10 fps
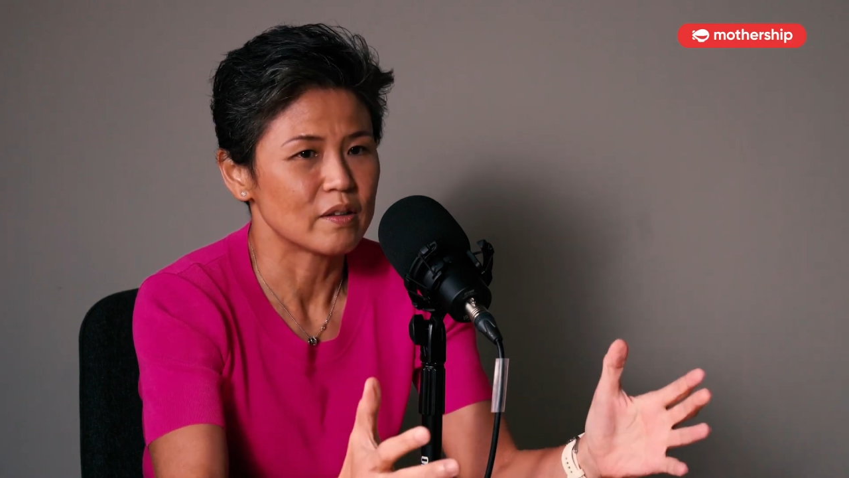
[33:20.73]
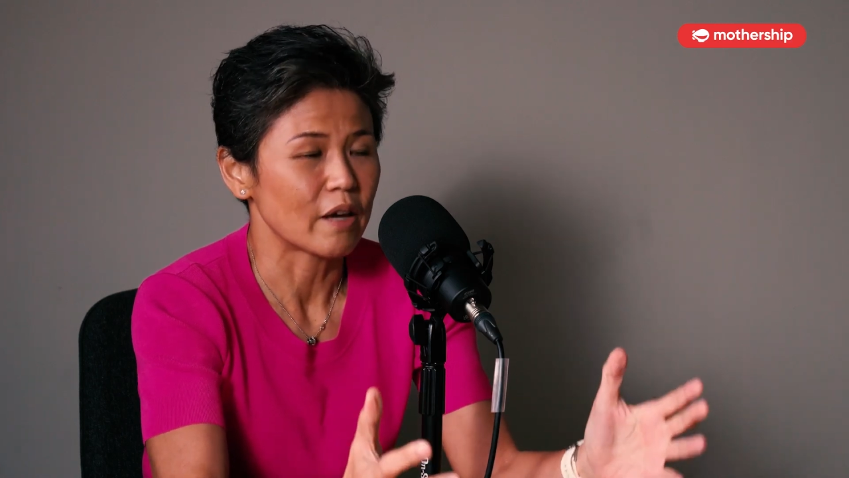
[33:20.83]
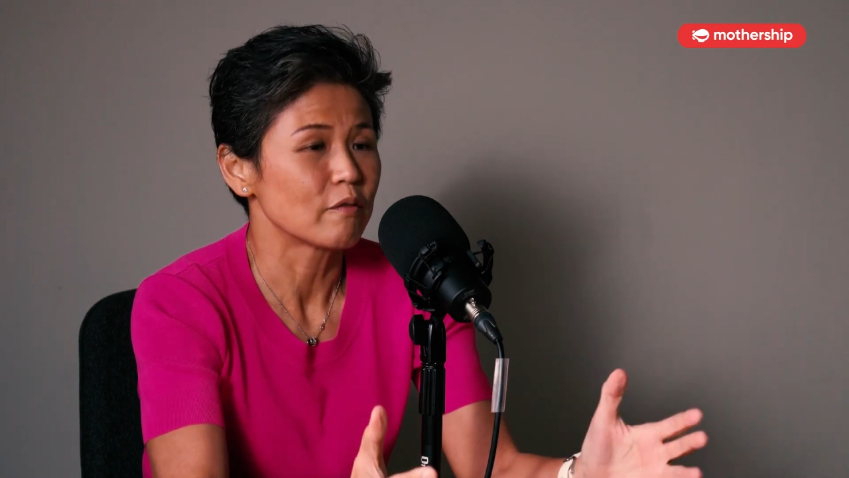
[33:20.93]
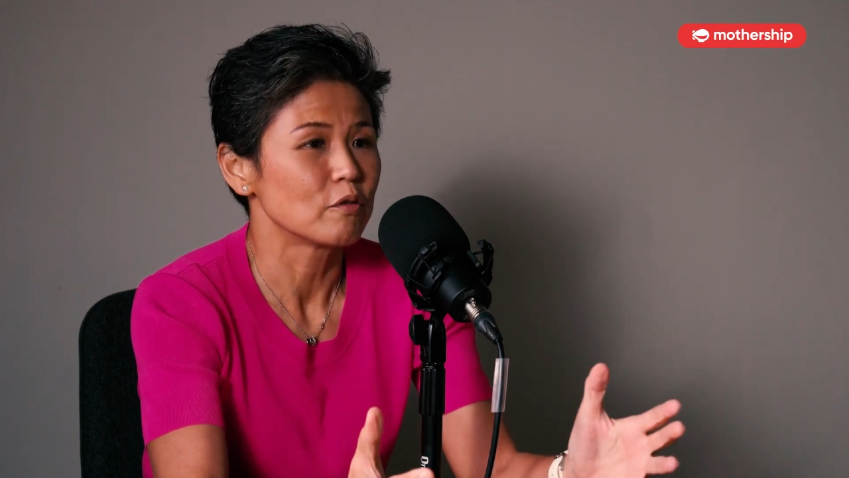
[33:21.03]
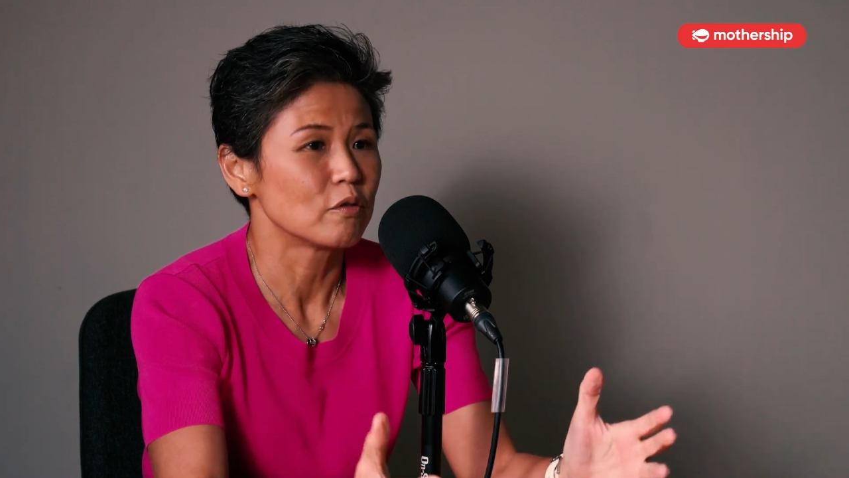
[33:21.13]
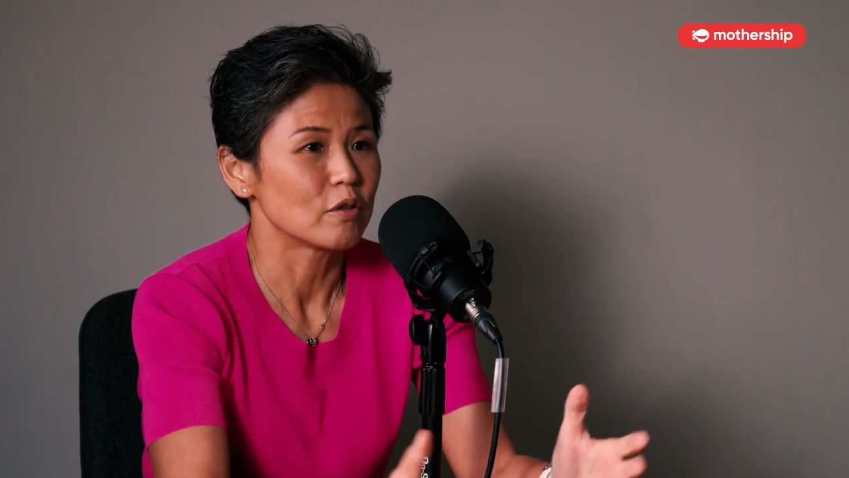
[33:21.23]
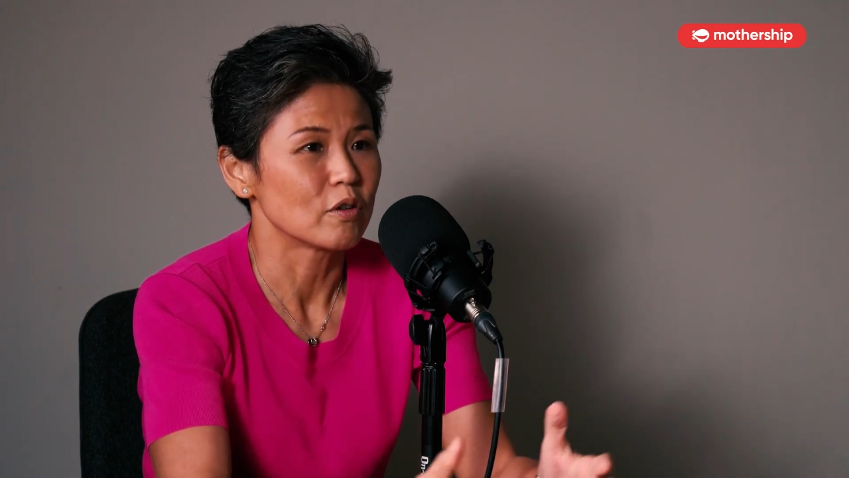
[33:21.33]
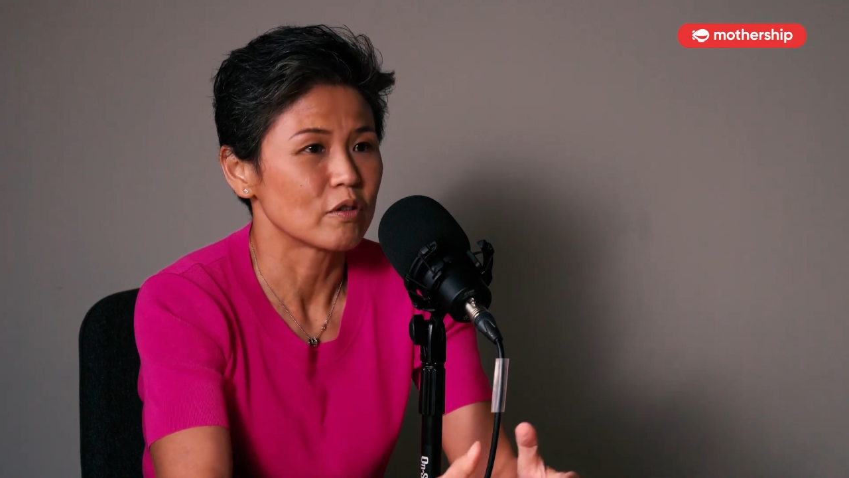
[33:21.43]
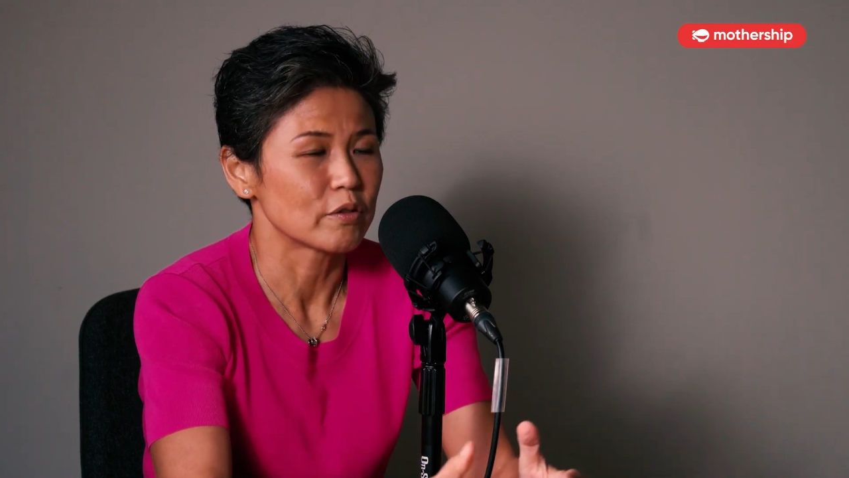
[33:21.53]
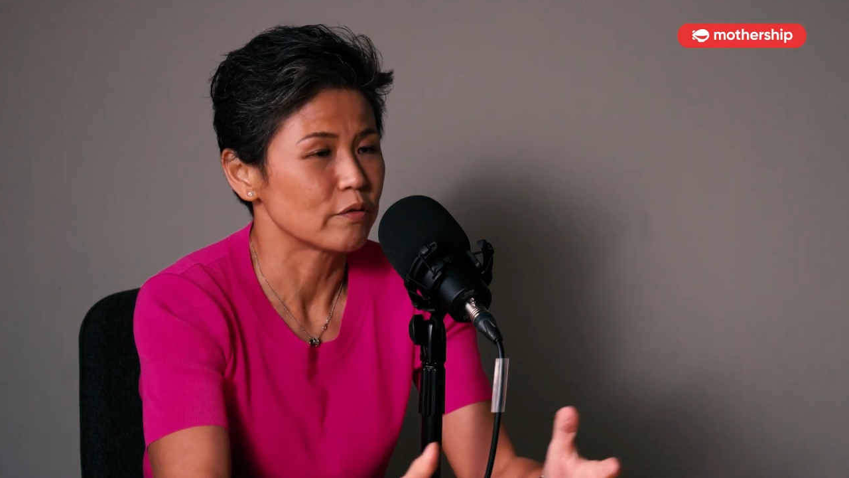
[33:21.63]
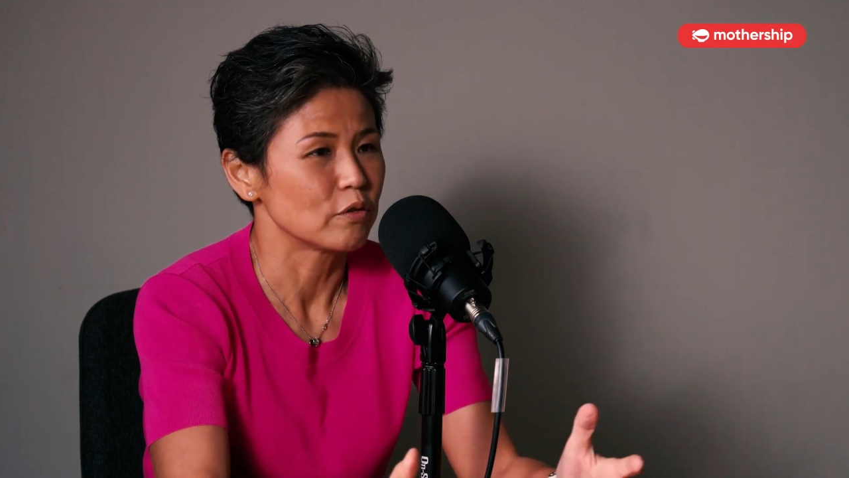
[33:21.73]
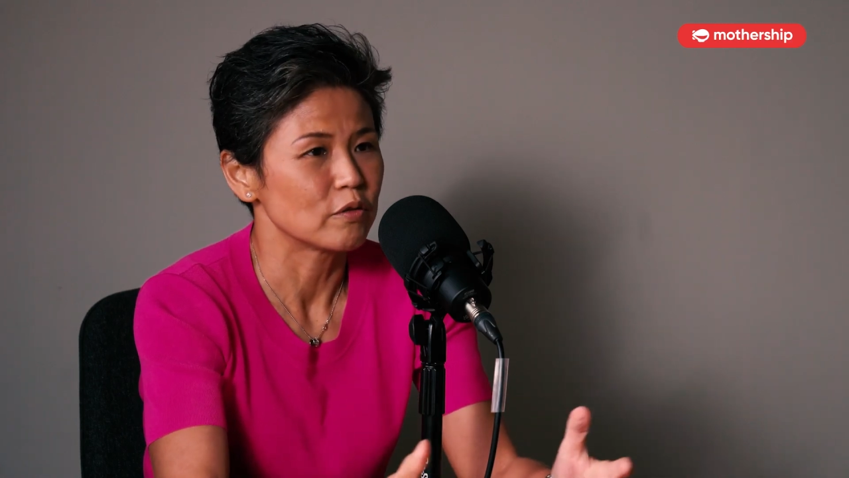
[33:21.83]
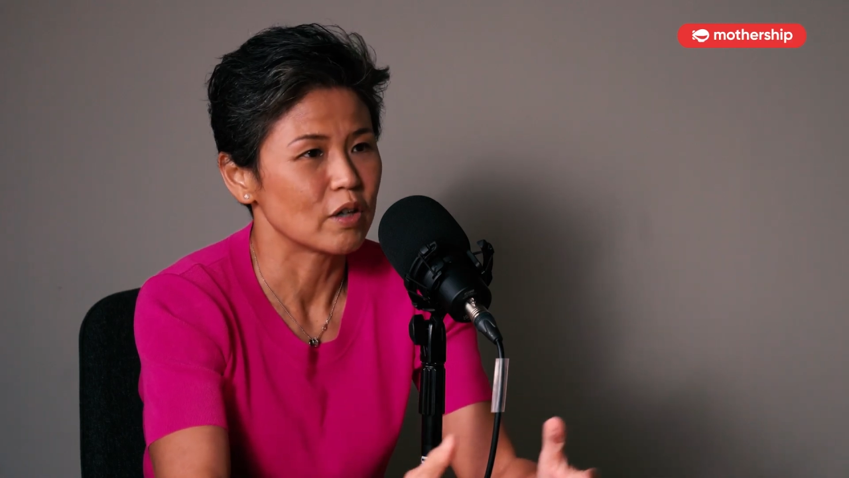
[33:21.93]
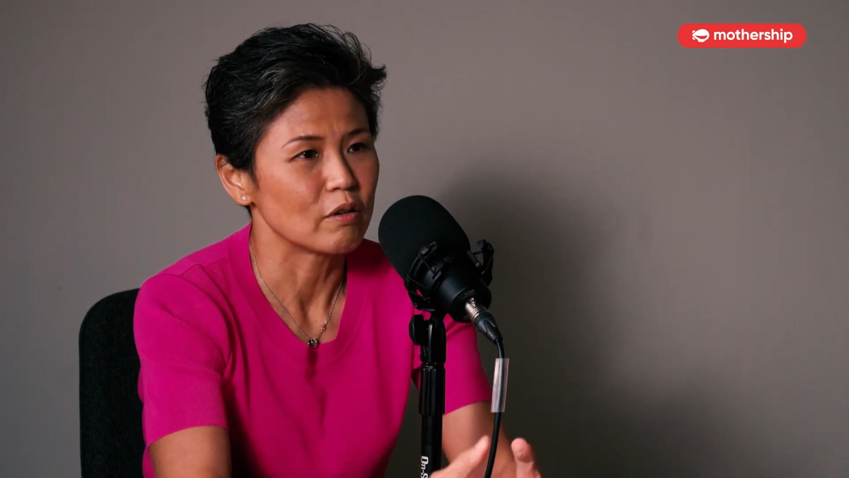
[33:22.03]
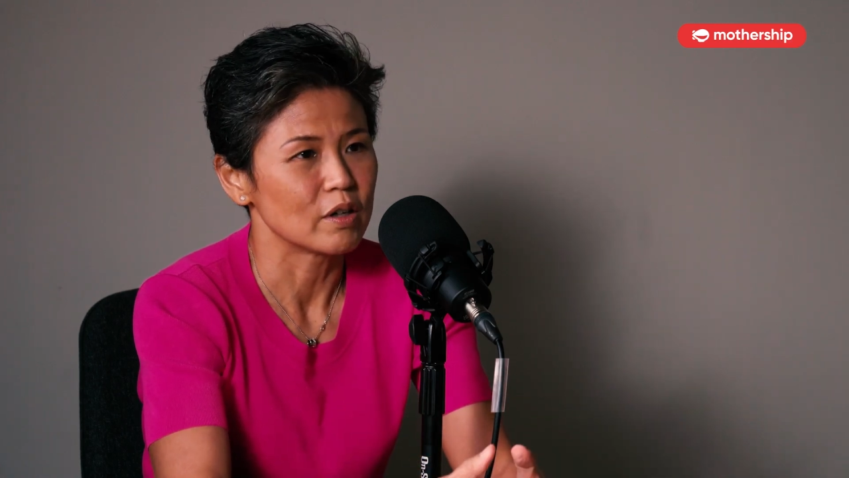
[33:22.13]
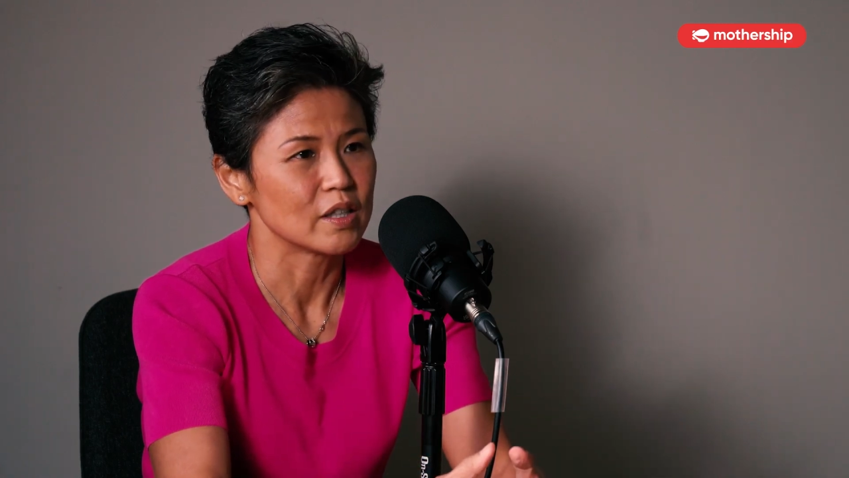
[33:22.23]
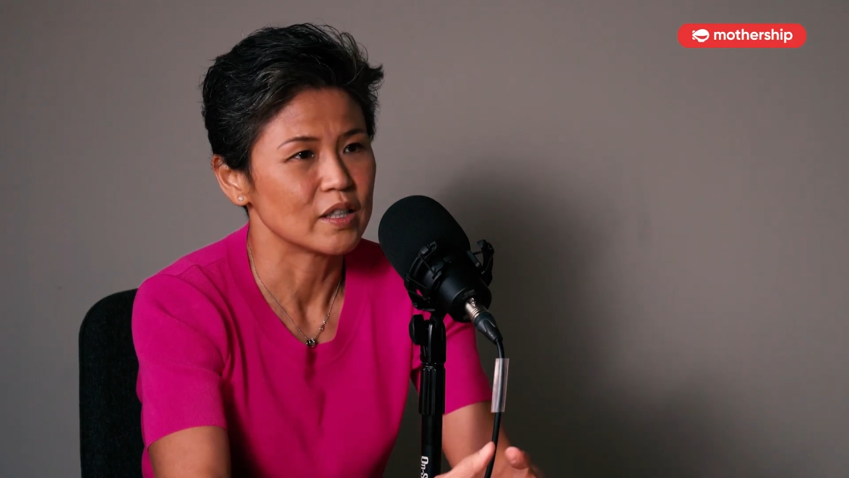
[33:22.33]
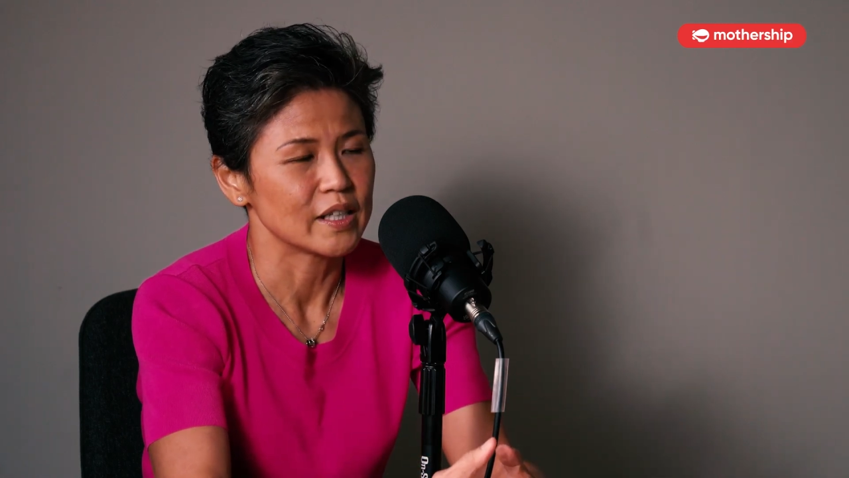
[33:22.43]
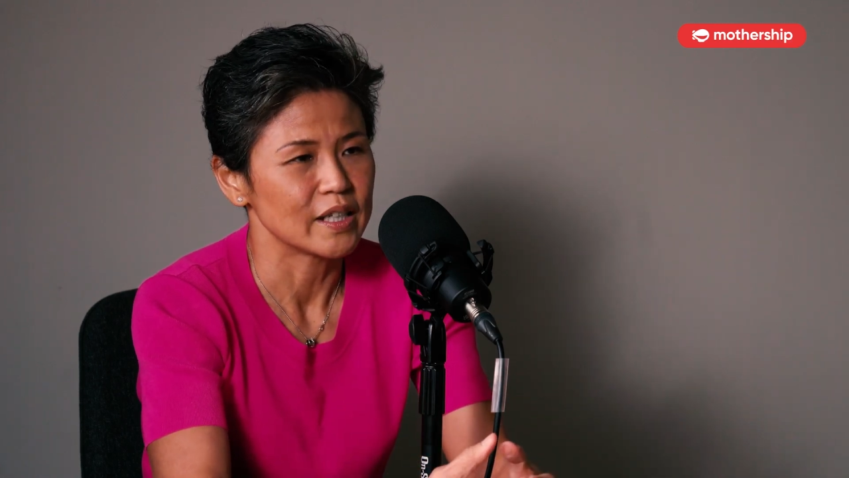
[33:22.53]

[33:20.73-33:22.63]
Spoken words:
grateful for our